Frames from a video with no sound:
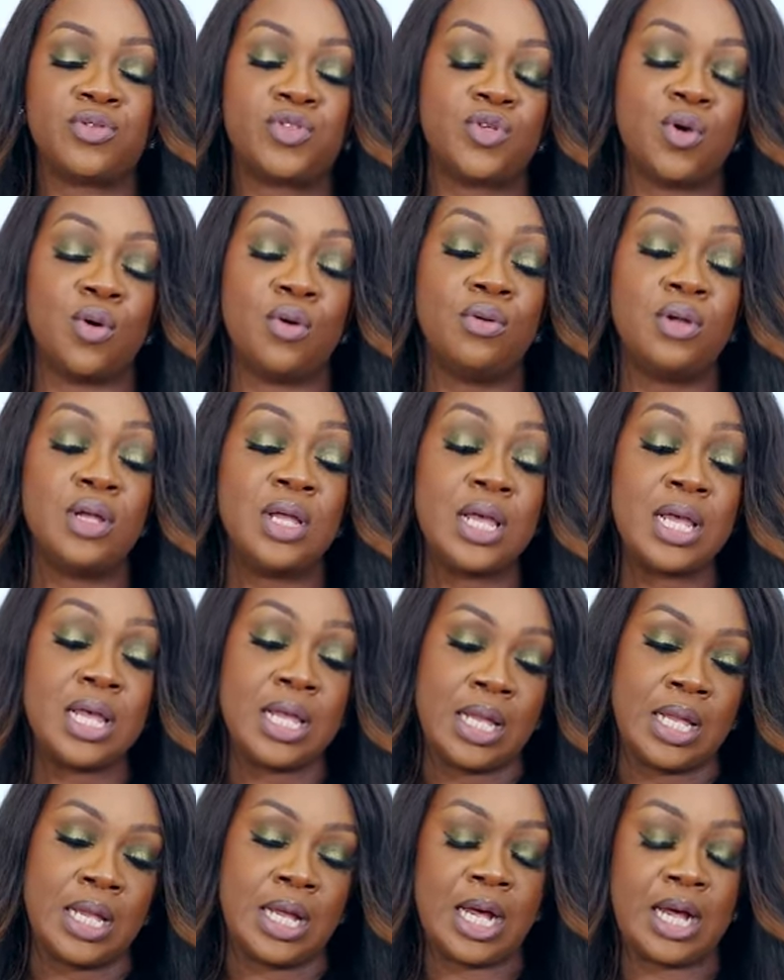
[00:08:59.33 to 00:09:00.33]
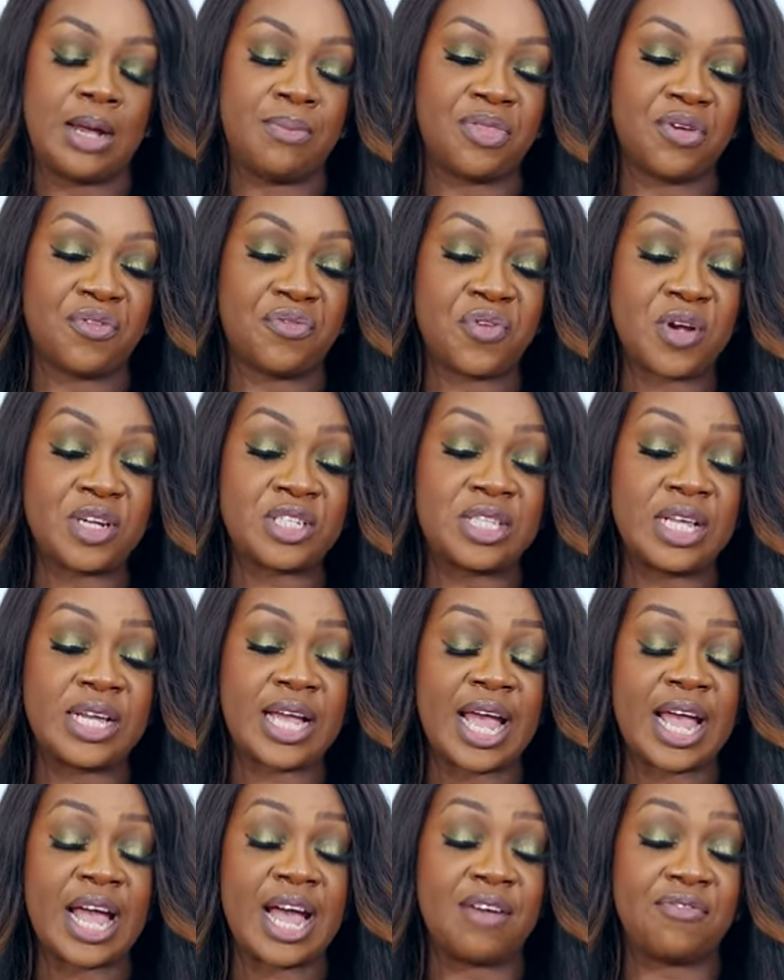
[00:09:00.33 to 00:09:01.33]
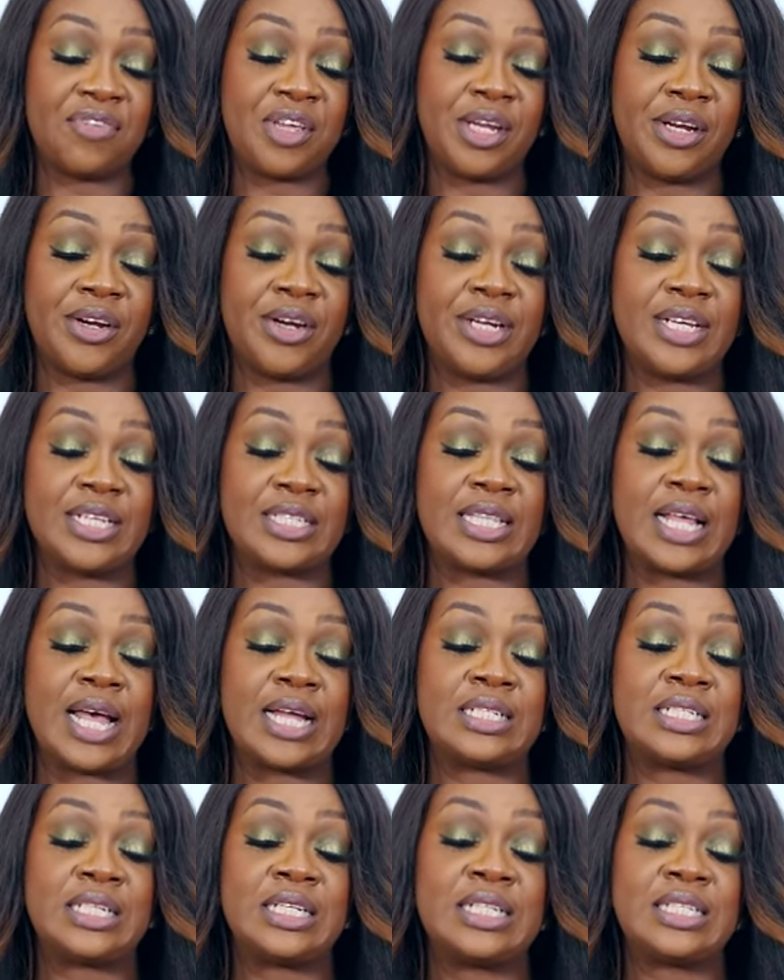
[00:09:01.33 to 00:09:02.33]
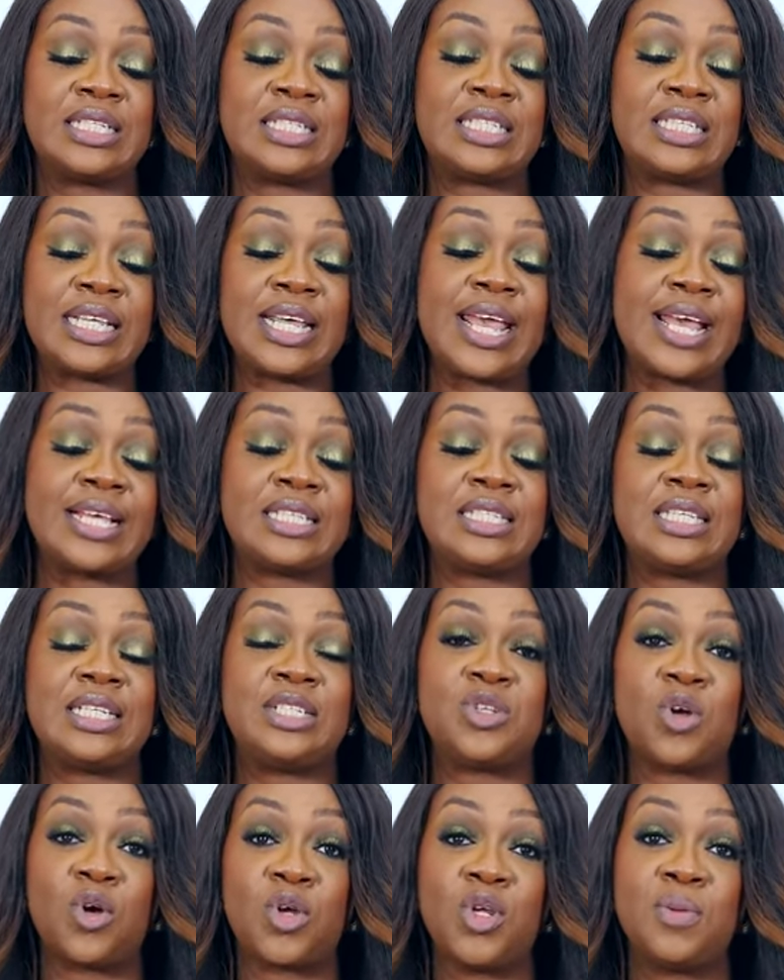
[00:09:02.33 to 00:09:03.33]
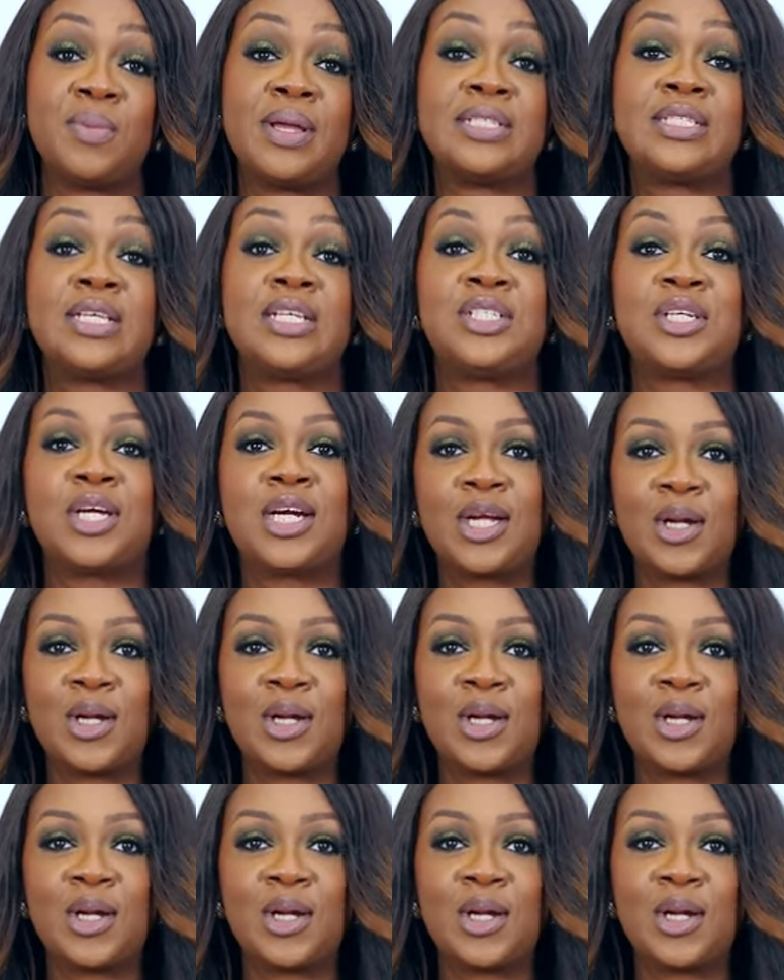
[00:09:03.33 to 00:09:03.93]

So um, the first thing I have here is that CAC documentation